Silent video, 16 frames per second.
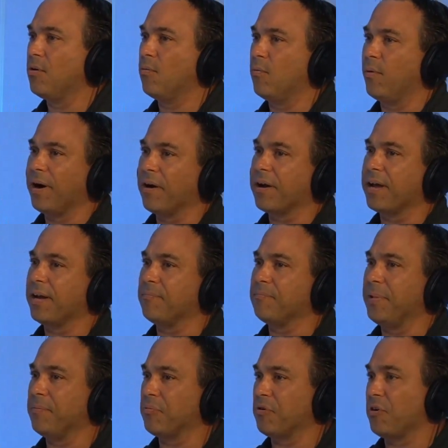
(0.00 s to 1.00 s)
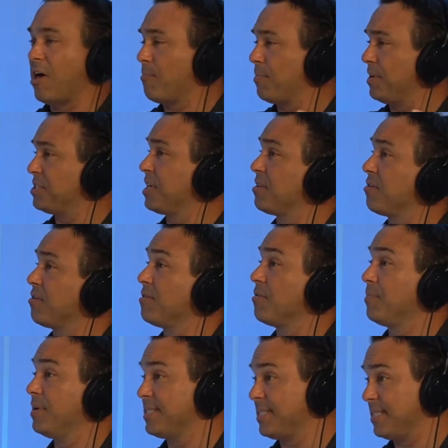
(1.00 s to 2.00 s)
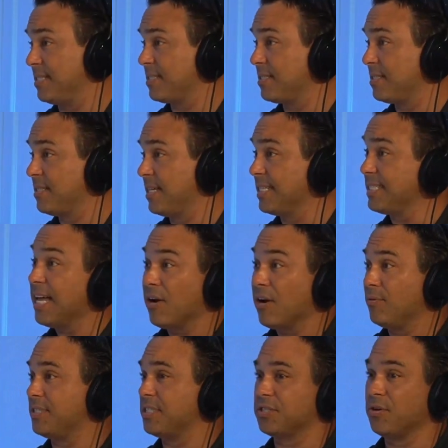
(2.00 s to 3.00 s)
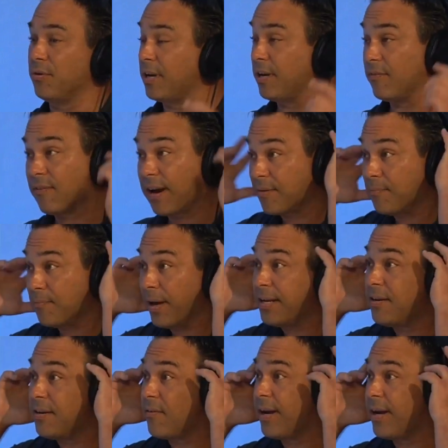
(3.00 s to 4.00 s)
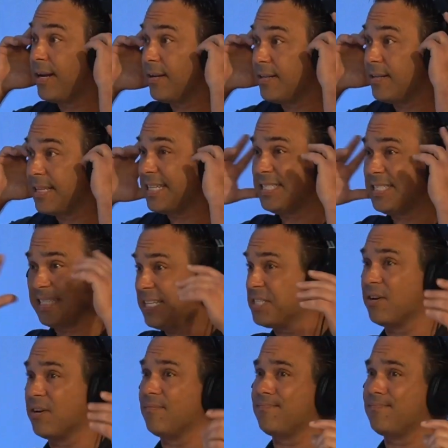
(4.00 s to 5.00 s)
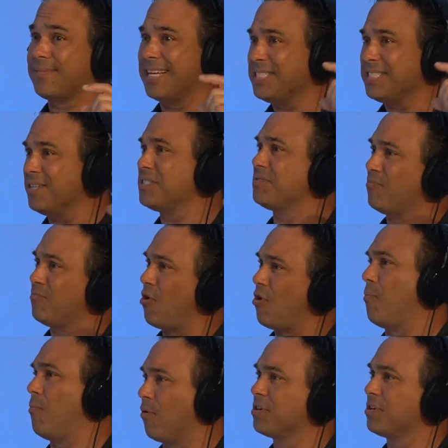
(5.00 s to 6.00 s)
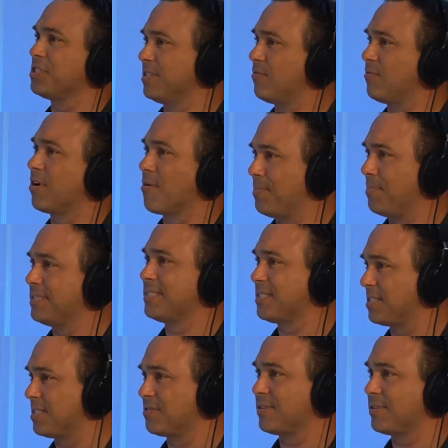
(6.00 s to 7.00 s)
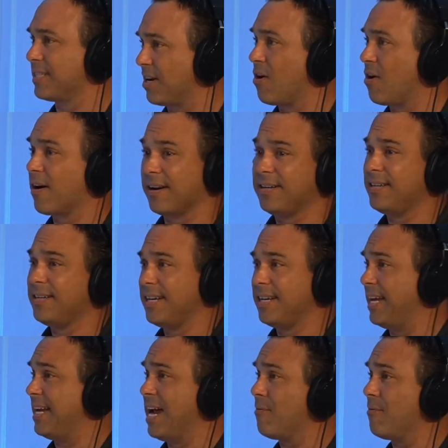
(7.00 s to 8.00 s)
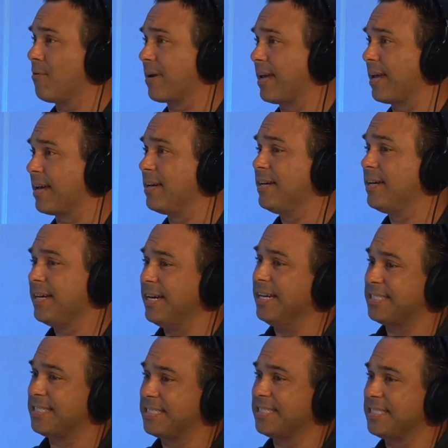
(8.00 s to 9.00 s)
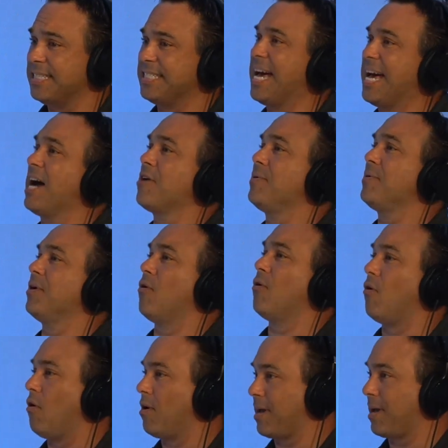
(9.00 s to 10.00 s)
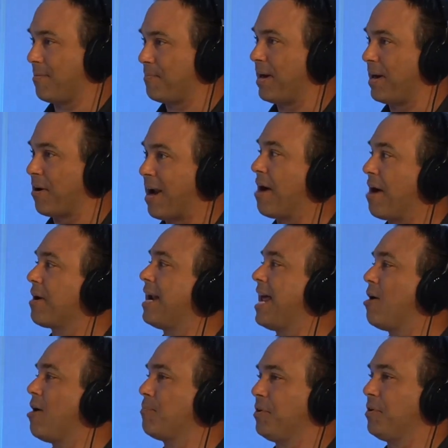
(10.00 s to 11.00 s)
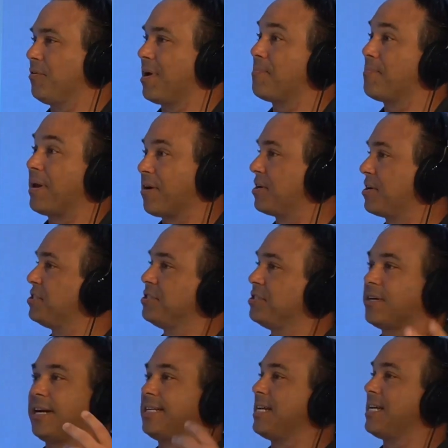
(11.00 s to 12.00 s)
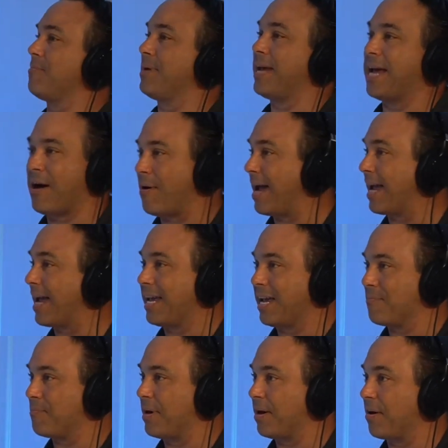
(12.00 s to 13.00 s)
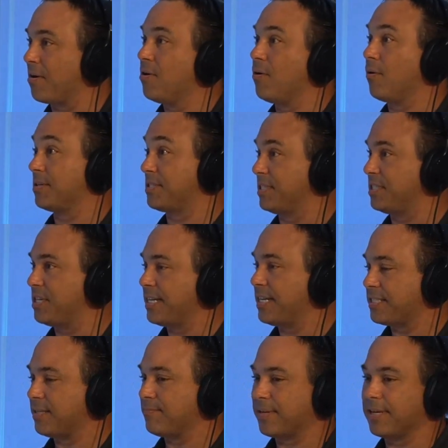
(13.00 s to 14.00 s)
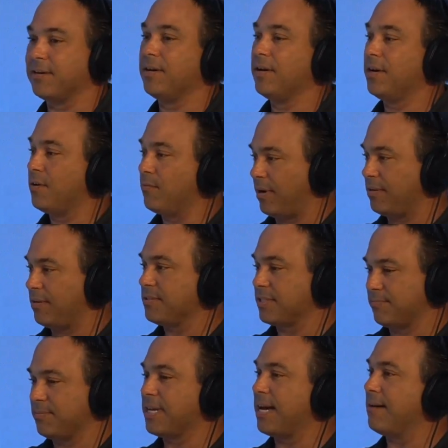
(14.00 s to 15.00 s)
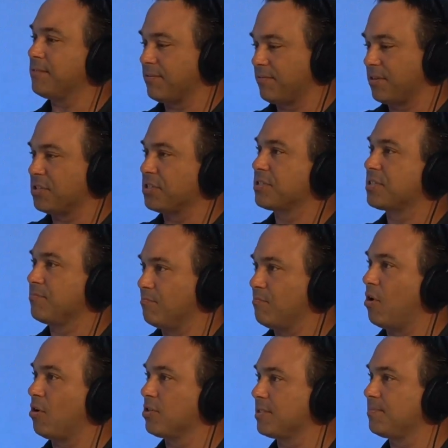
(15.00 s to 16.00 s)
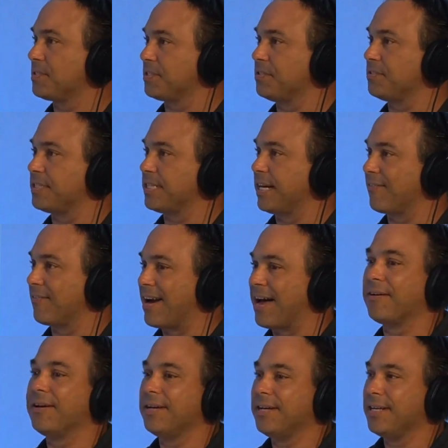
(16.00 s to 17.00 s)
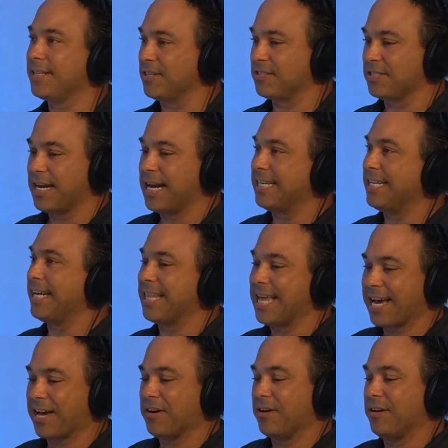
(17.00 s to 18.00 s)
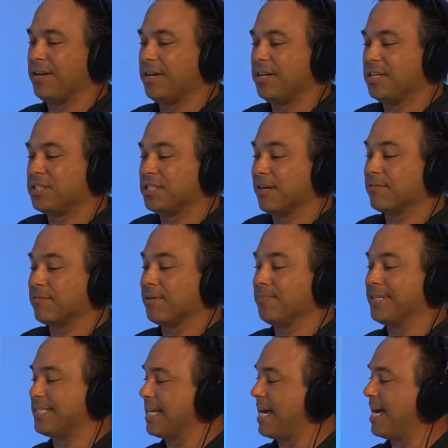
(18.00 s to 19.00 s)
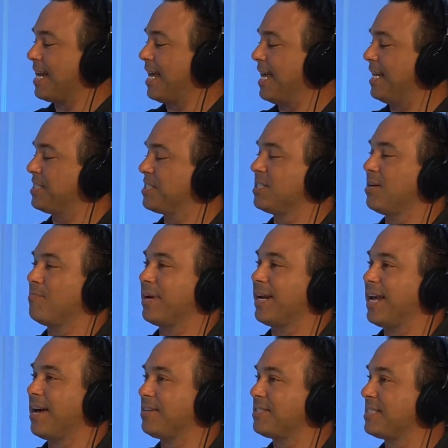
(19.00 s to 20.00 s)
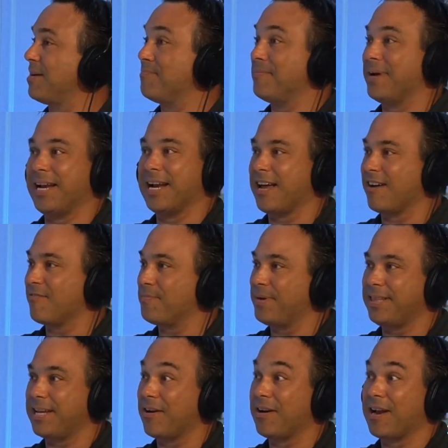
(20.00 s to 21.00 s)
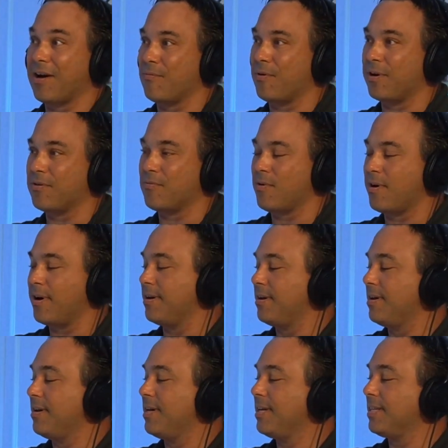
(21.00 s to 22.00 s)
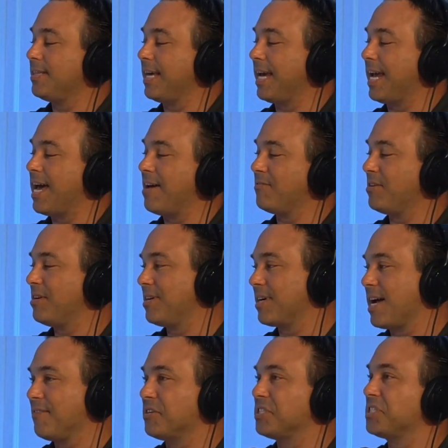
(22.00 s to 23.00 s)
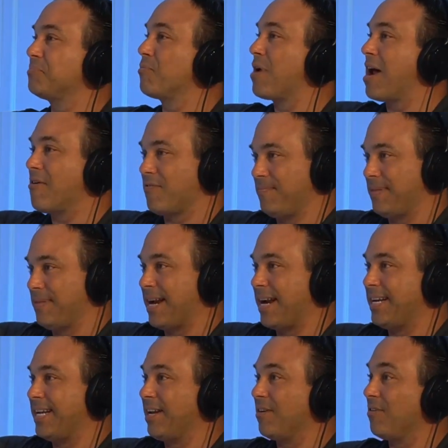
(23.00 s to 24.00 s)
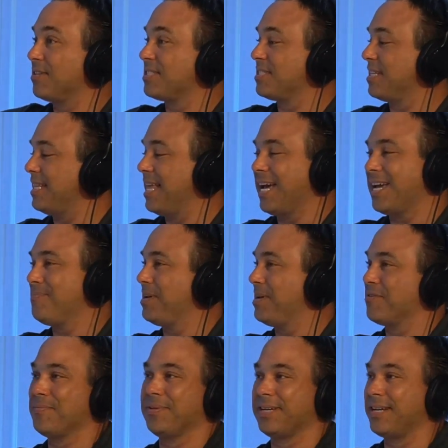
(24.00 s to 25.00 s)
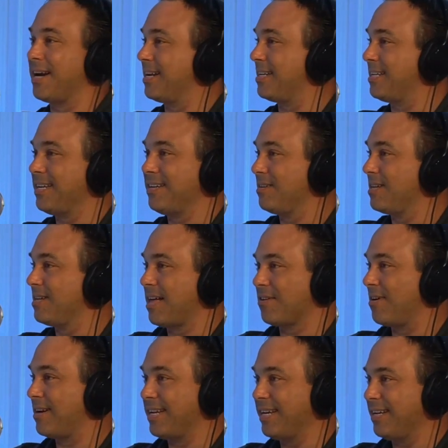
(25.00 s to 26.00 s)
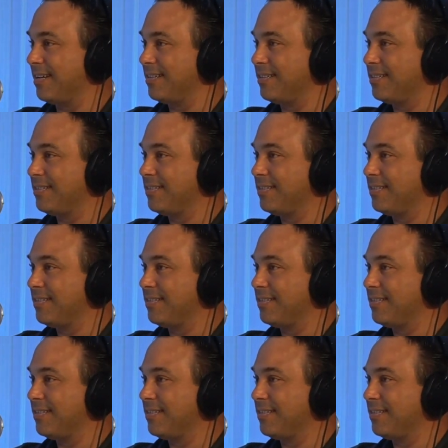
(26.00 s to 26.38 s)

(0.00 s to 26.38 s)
where can people help each other in their business? It's not always just who can you recommend, right? That's a small portion of what our businesses really are in networking. It's how can we all get better? How can I help you get better? Because you're going to tell me how I can get better or suggest something. Well, sometimes if there's multiples of you sitting around, there's an idea that something could be said, and somebody else that may not have been there in that one-to-one, they have a kind of a sprout from that idea, and all of a sudden that could be your $1 million idea.